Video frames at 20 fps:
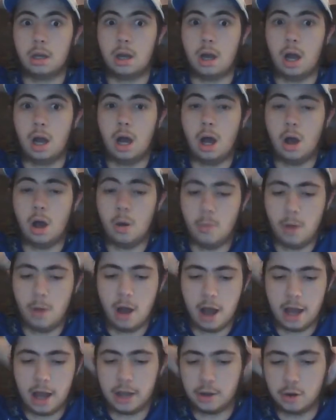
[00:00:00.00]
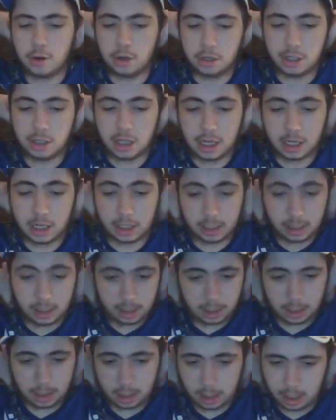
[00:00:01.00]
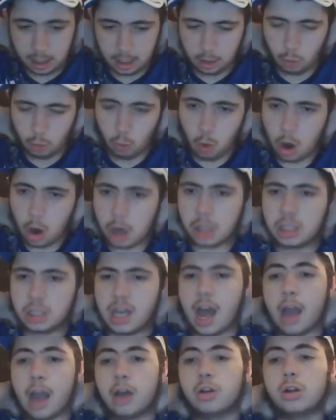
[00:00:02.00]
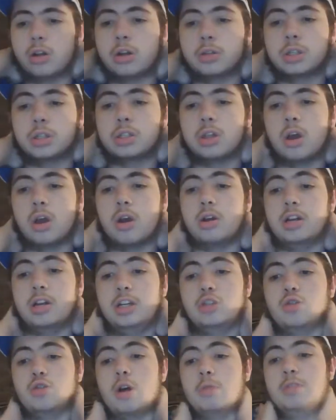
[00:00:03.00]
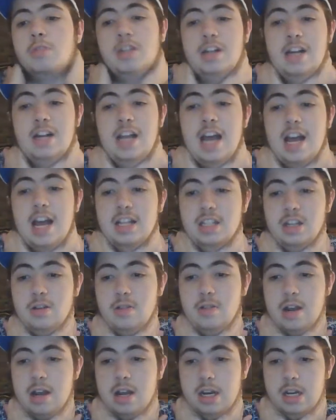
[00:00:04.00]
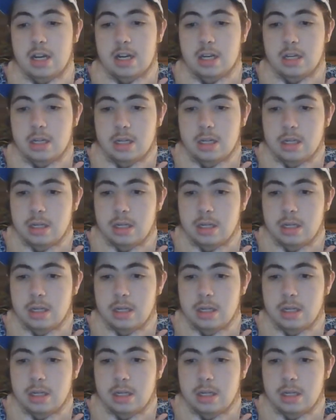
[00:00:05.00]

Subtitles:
Oh my goodness. What a tackle on Sloan. He dropped it and he had to ground it.